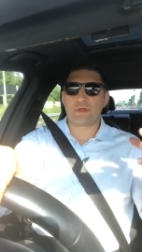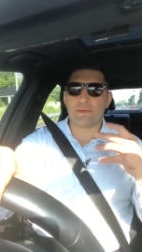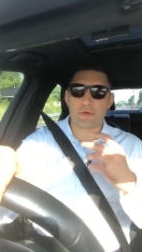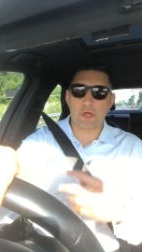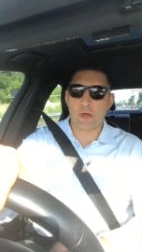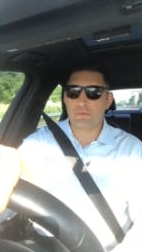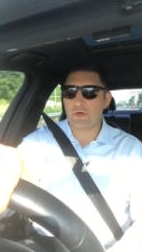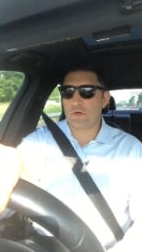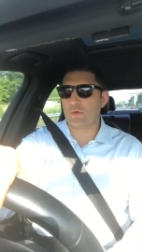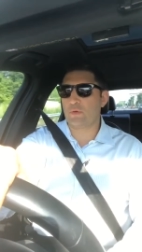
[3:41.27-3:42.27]
team can come
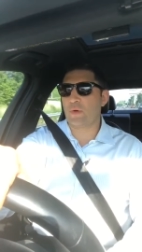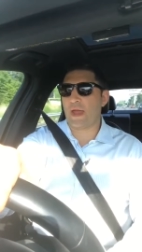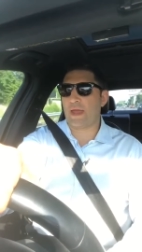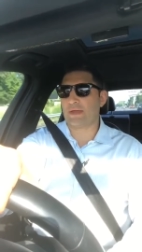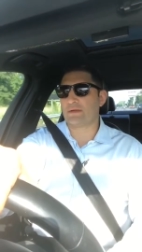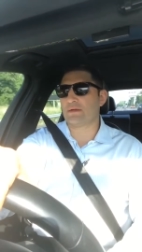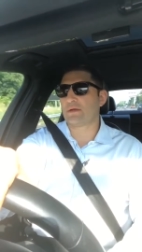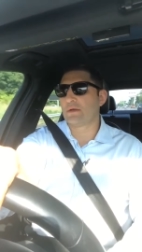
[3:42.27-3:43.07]
to you and